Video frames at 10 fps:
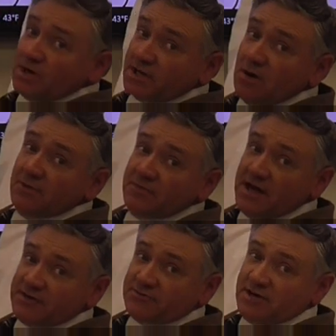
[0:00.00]
want to go in
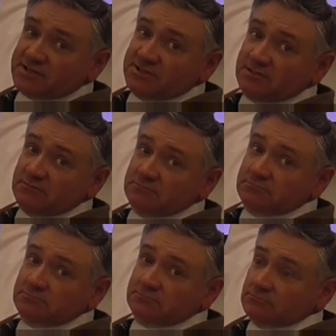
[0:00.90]
that direction,
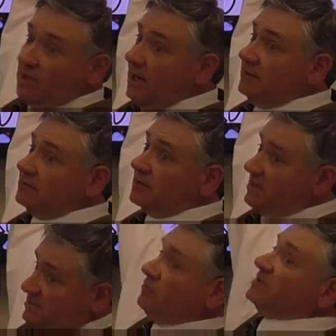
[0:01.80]
right?
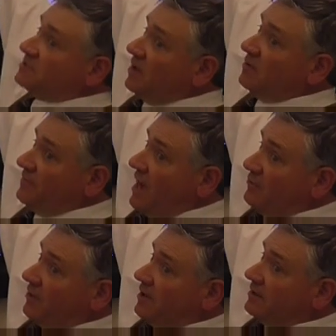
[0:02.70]
Because it wants to go in
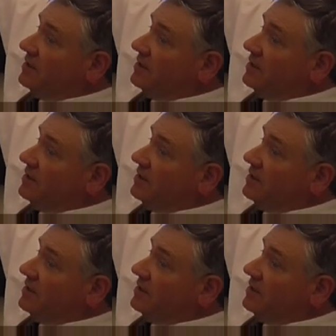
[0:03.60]
that way.